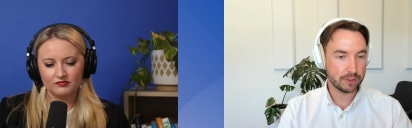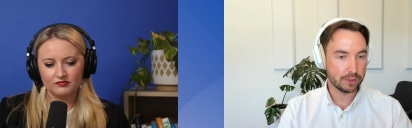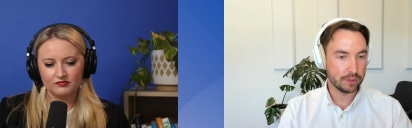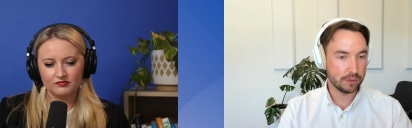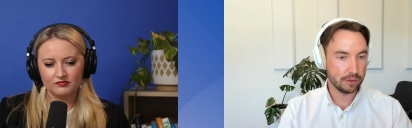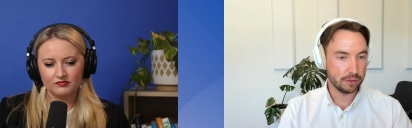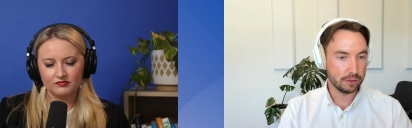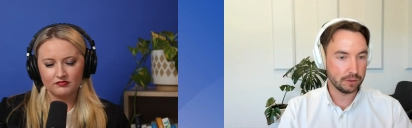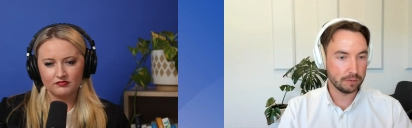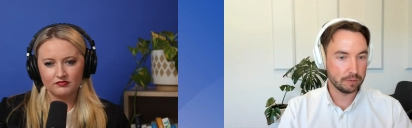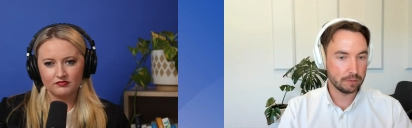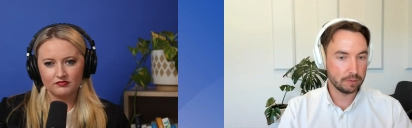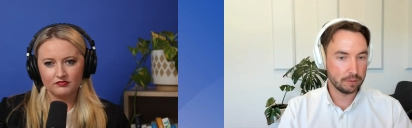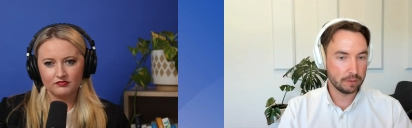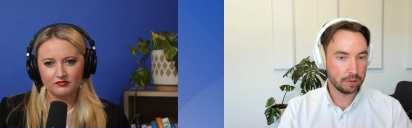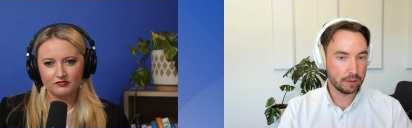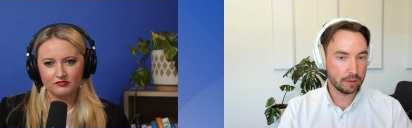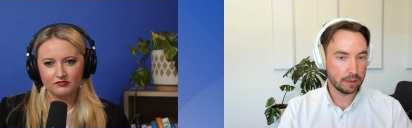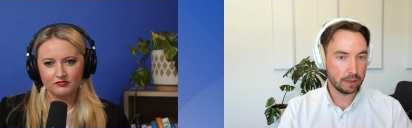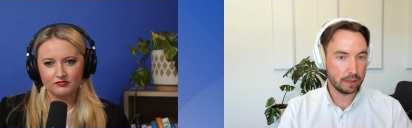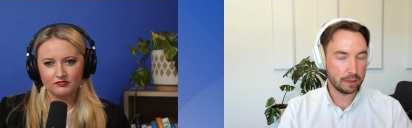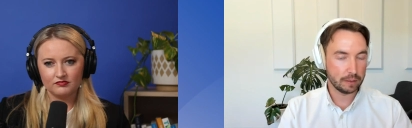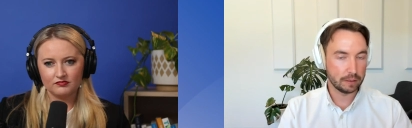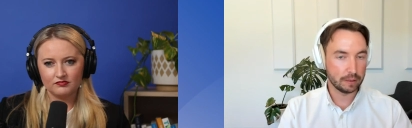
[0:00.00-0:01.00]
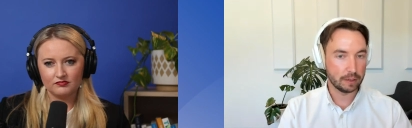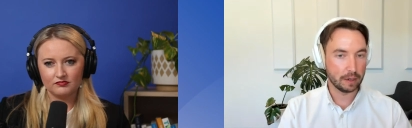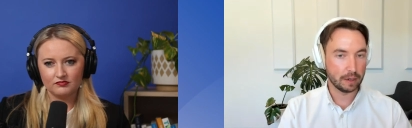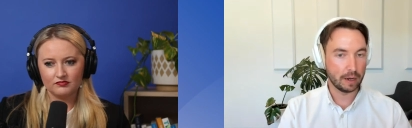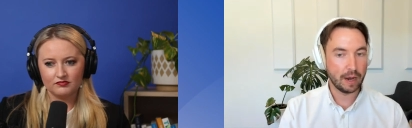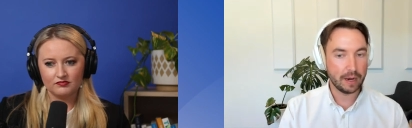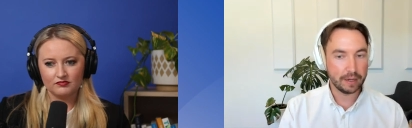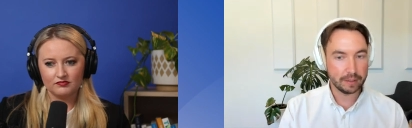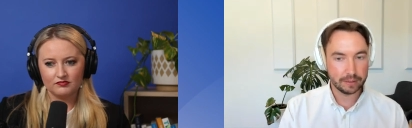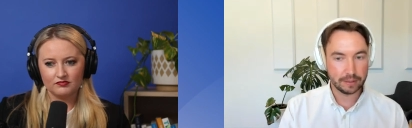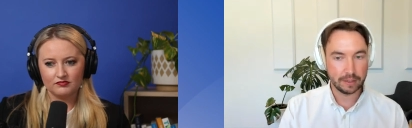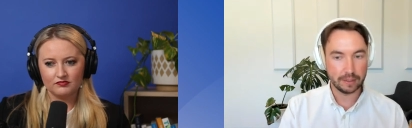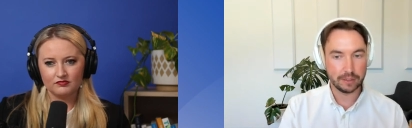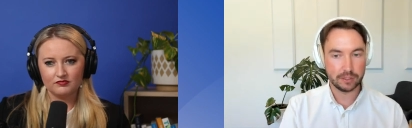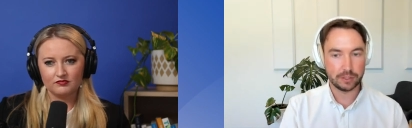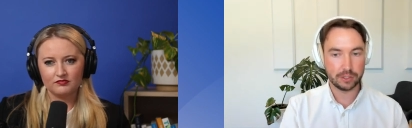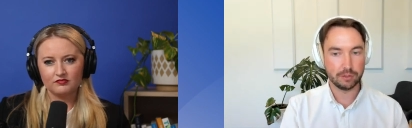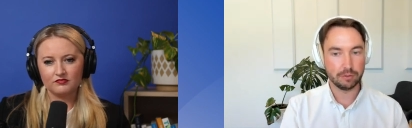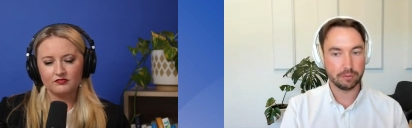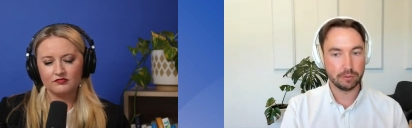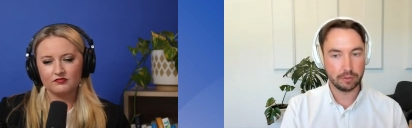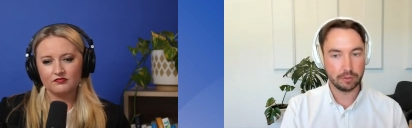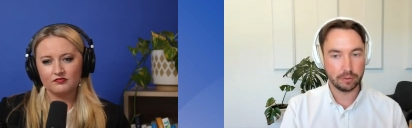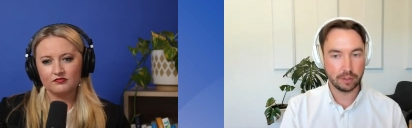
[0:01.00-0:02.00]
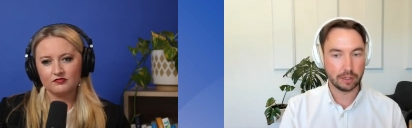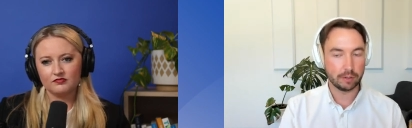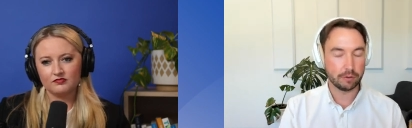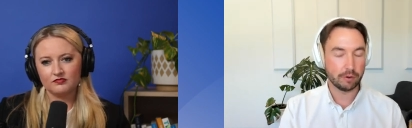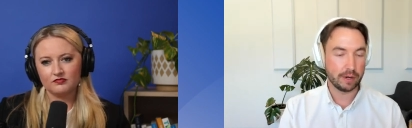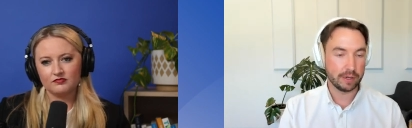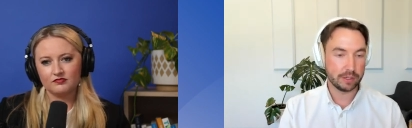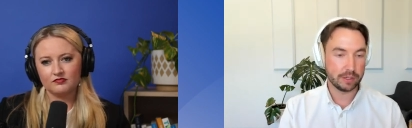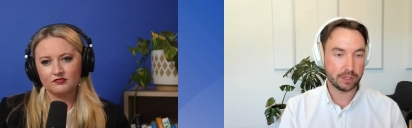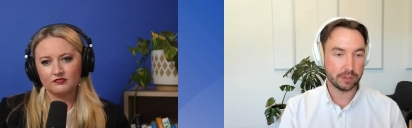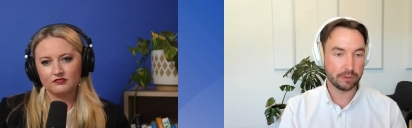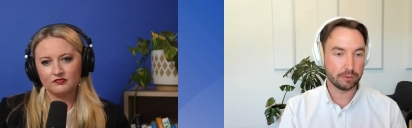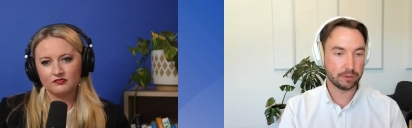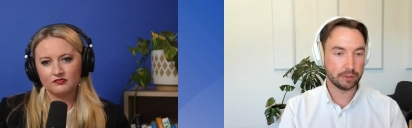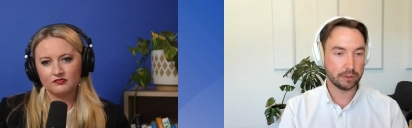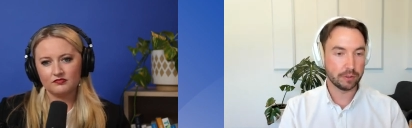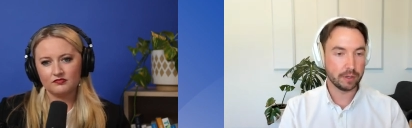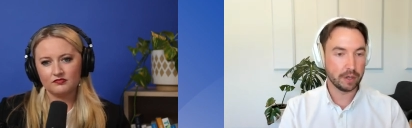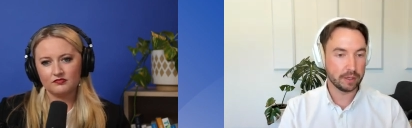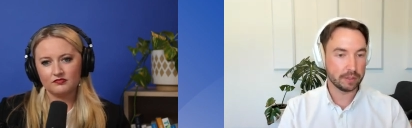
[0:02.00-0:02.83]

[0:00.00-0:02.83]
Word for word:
Speaker 1: to guide their, cho- their grandchildren